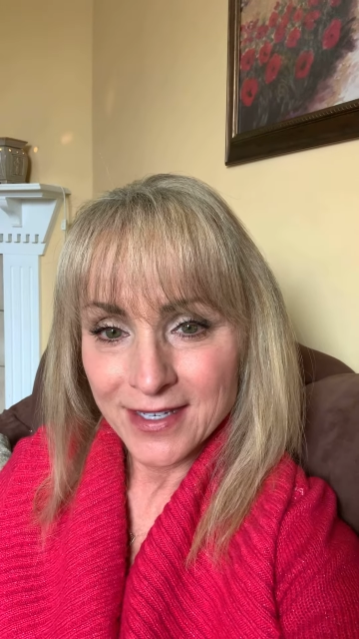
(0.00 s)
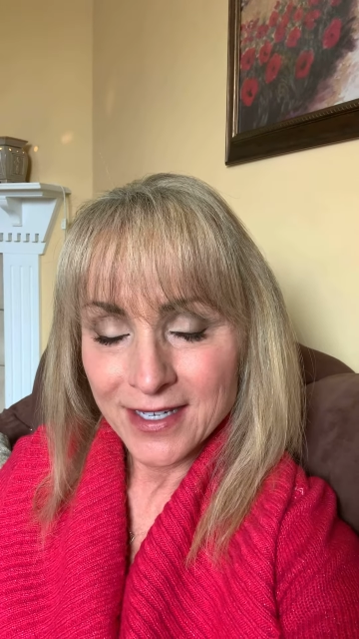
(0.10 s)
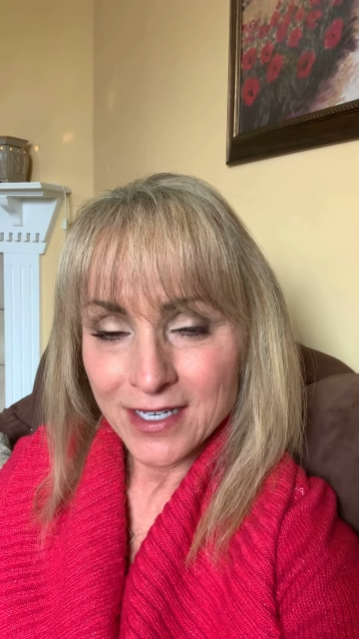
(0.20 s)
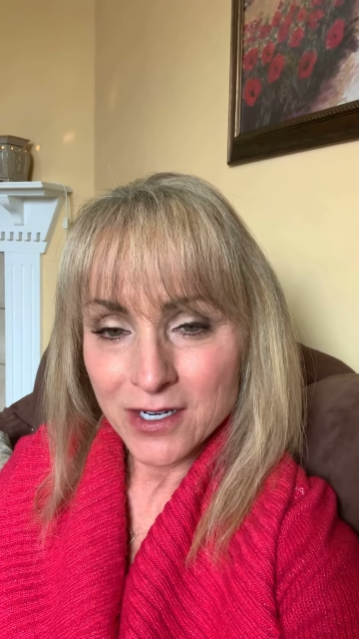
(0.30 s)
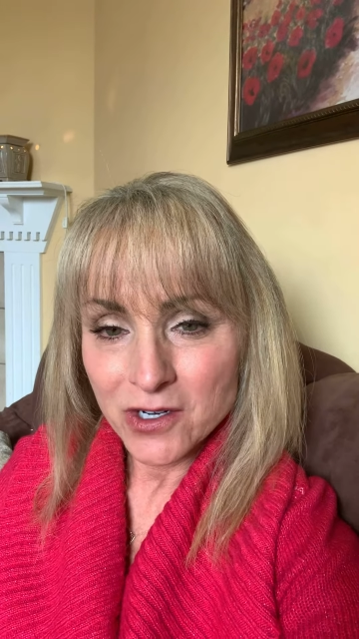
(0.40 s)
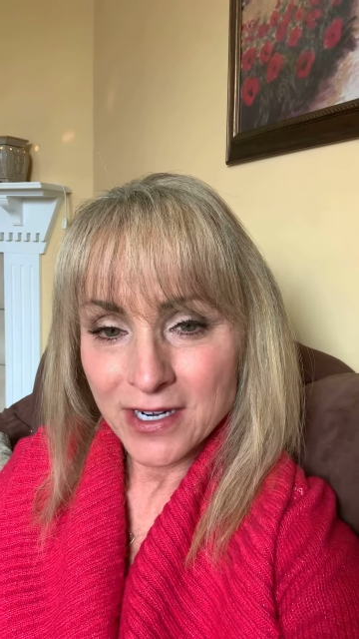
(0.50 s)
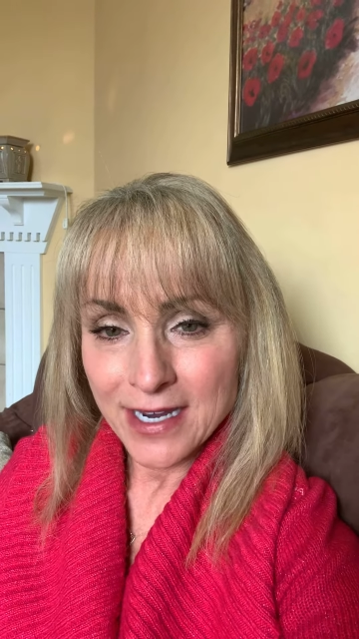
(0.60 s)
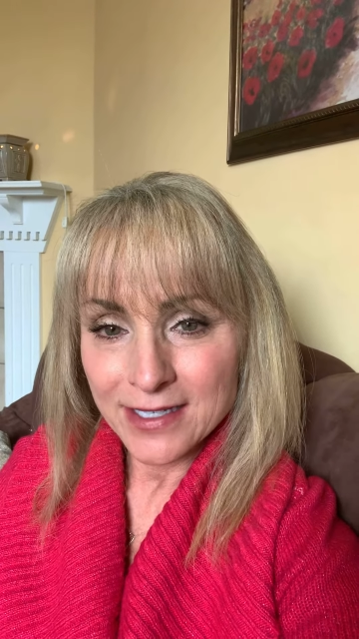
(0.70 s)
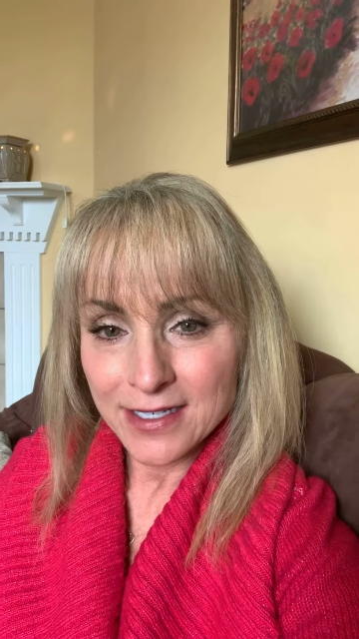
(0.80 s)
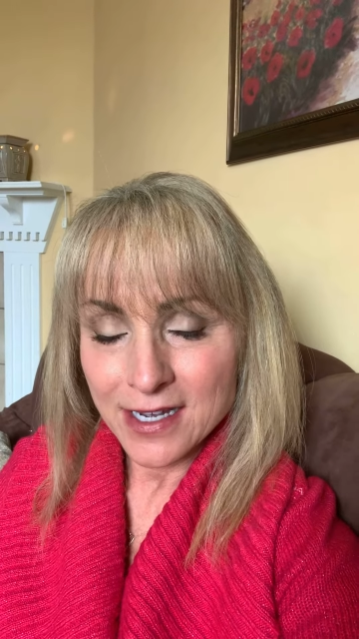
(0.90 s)
He
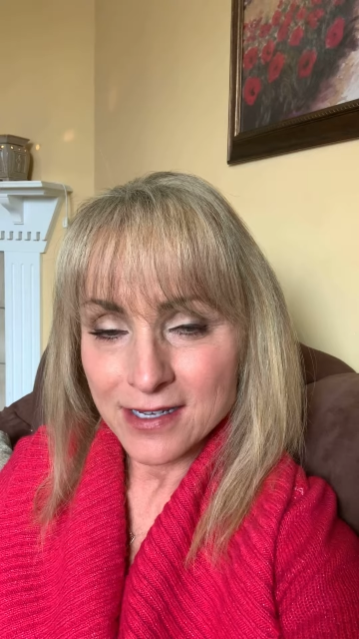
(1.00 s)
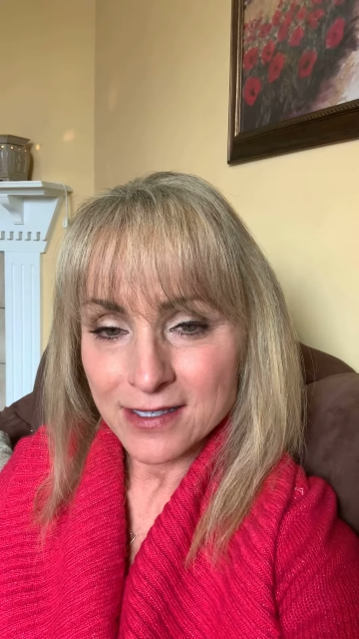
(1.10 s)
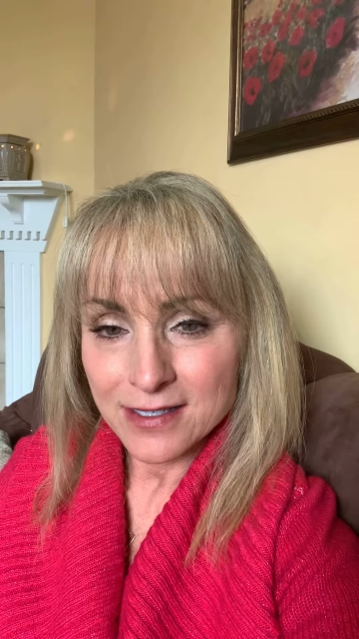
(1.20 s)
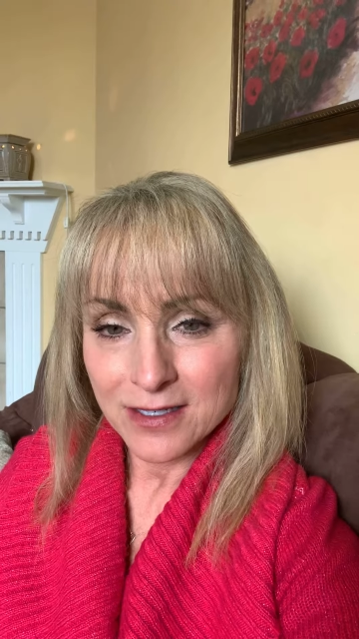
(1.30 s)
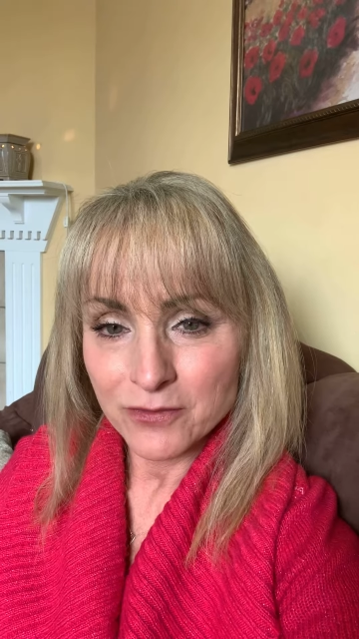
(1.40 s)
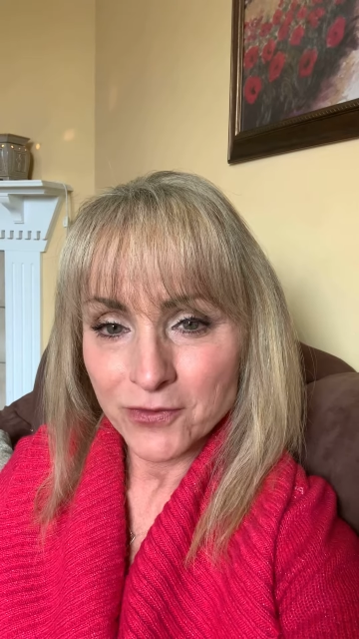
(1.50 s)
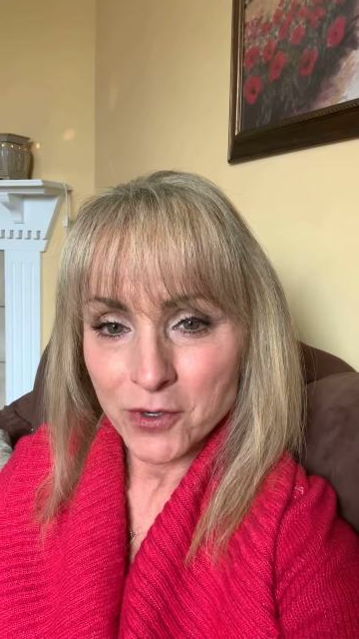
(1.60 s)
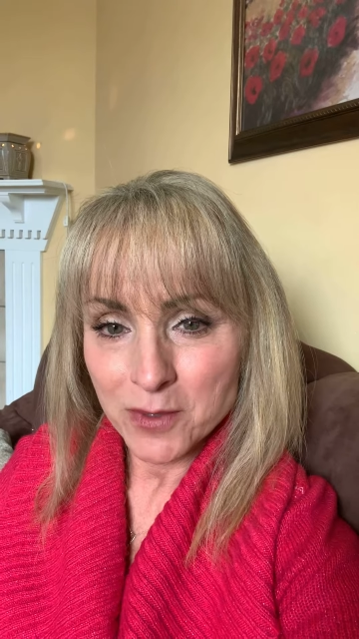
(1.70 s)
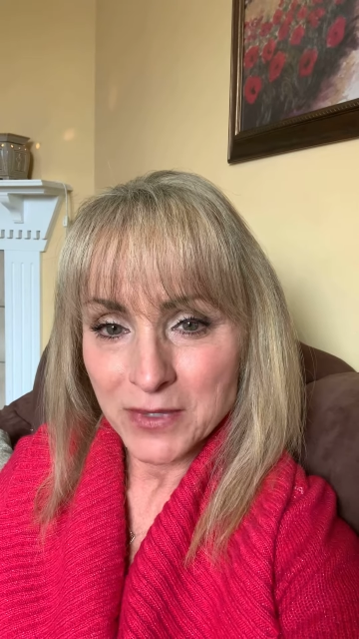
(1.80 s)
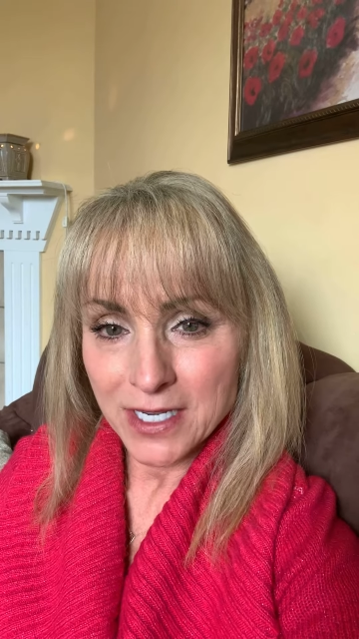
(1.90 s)
created us and
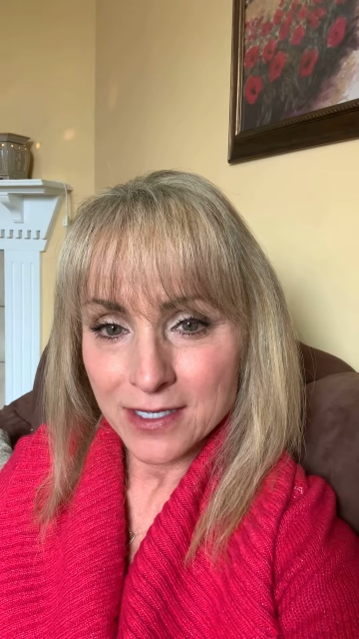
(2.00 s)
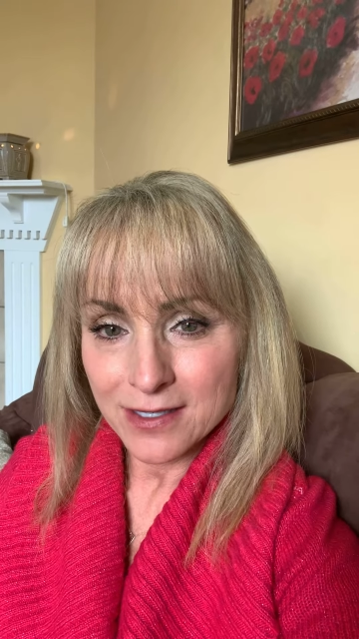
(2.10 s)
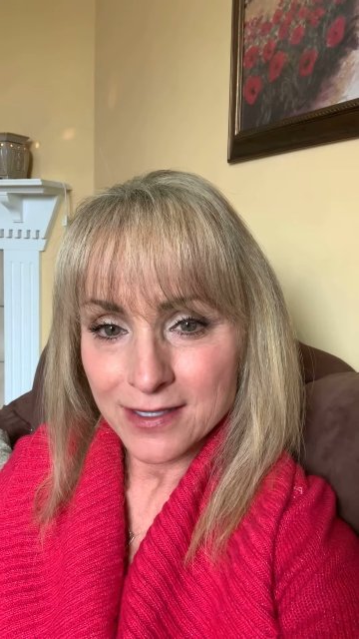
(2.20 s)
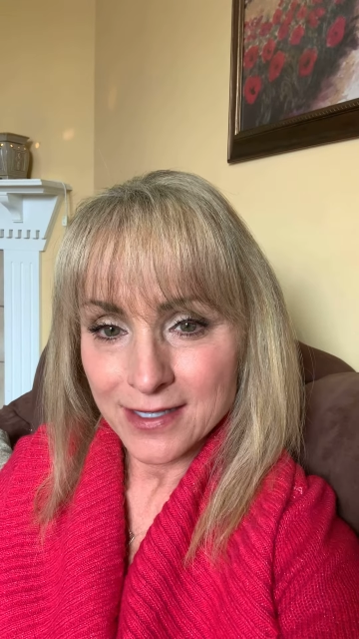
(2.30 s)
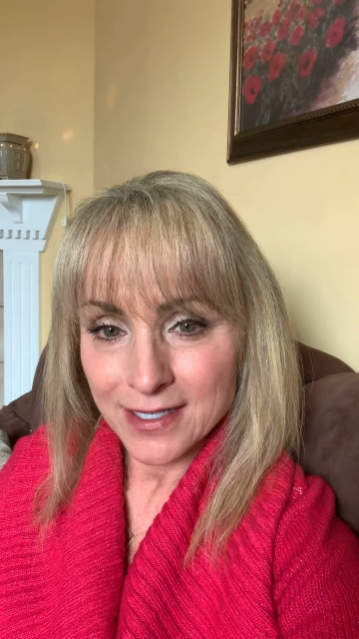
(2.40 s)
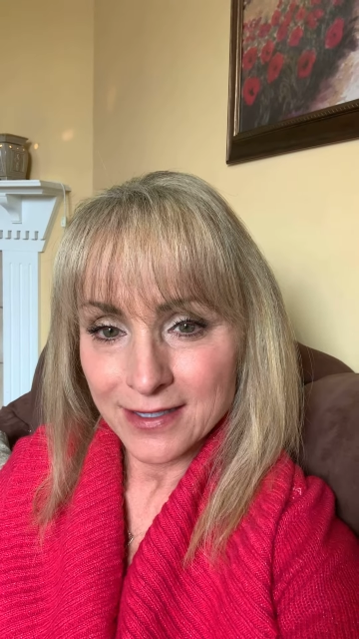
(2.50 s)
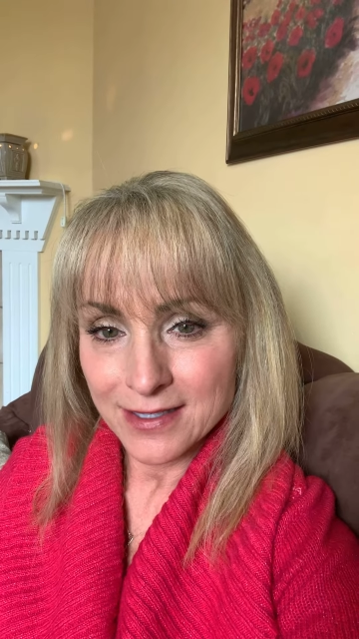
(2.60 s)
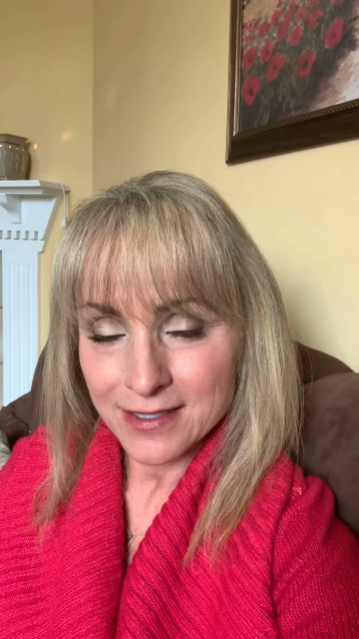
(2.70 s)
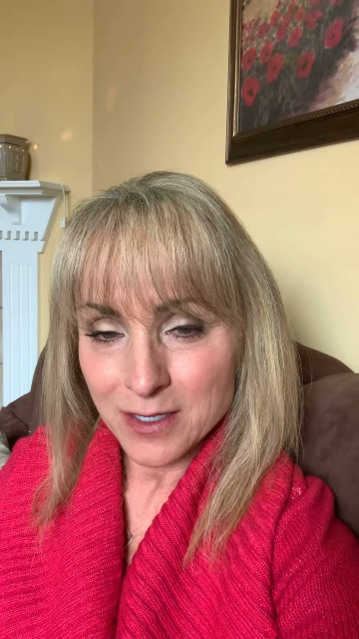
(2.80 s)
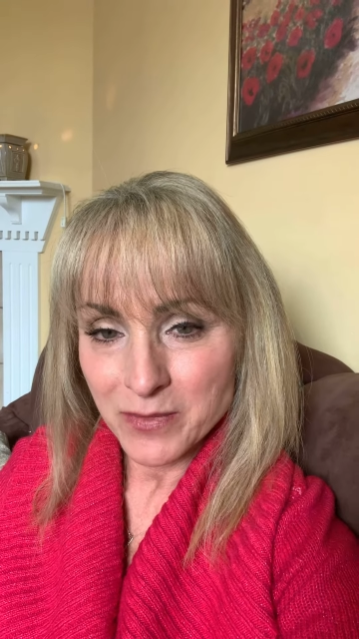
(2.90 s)
formed us in
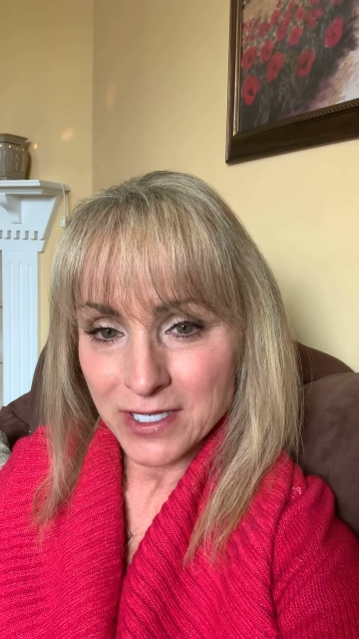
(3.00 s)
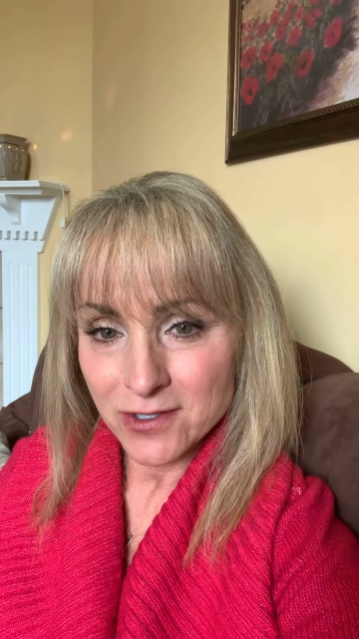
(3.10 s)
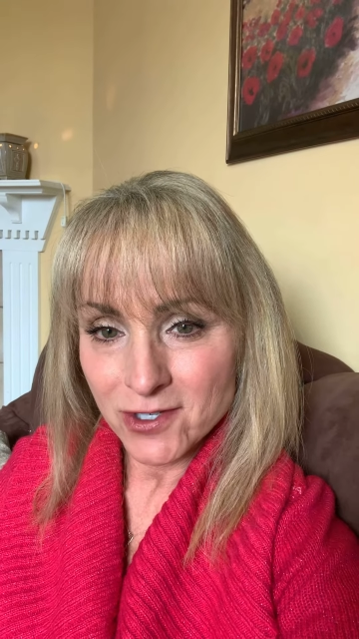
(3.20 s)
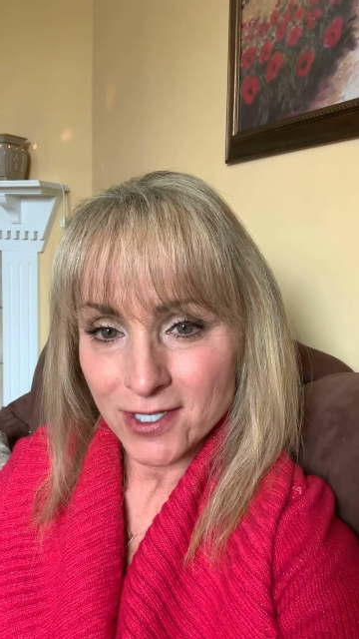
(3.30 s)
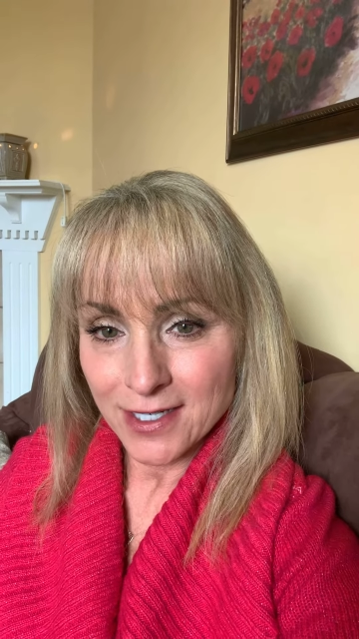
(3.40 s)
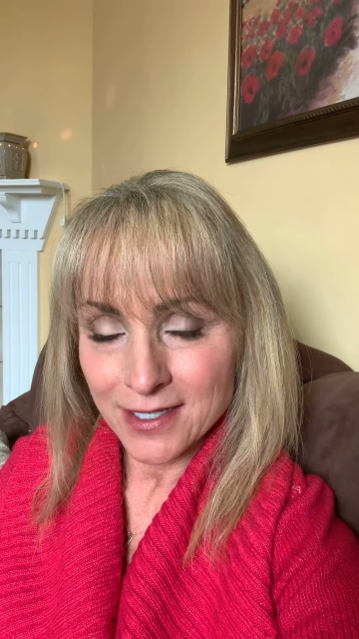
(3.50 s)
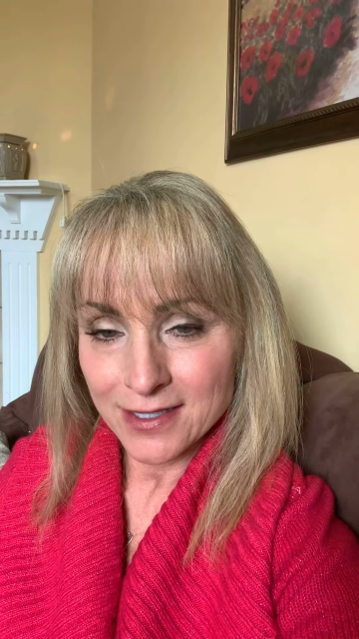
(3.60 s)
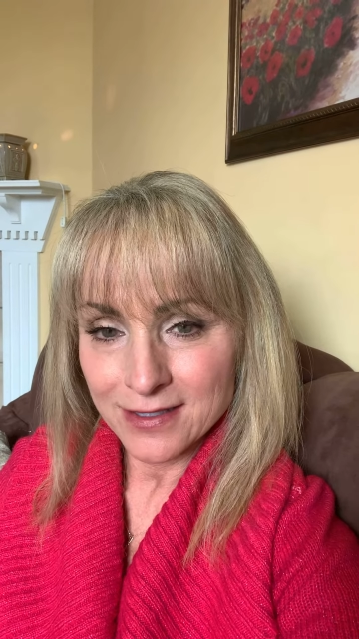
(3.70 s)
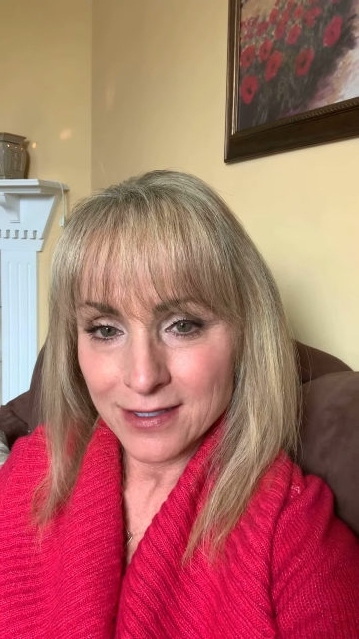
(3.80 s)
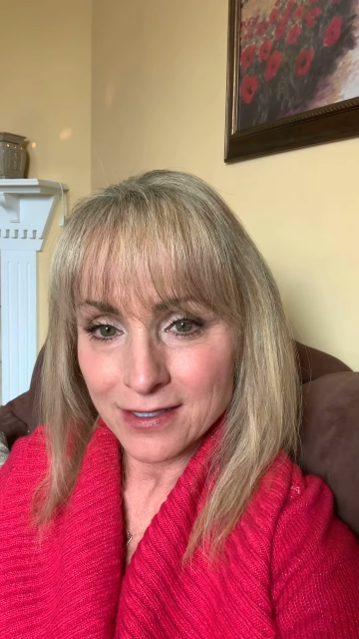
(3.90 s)
his image
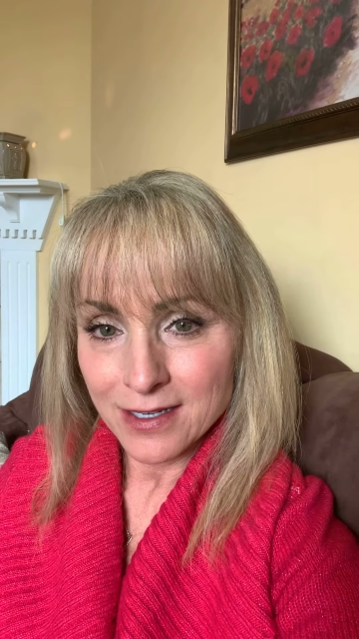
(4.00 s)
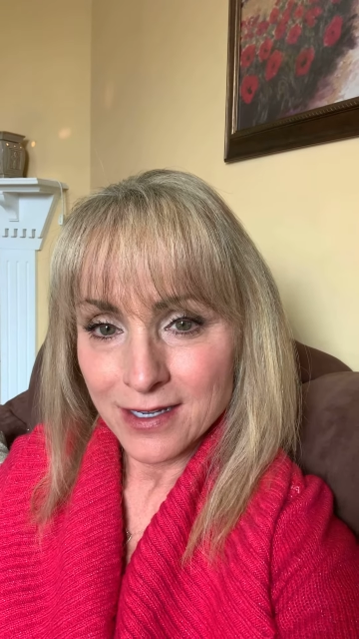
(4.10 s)
and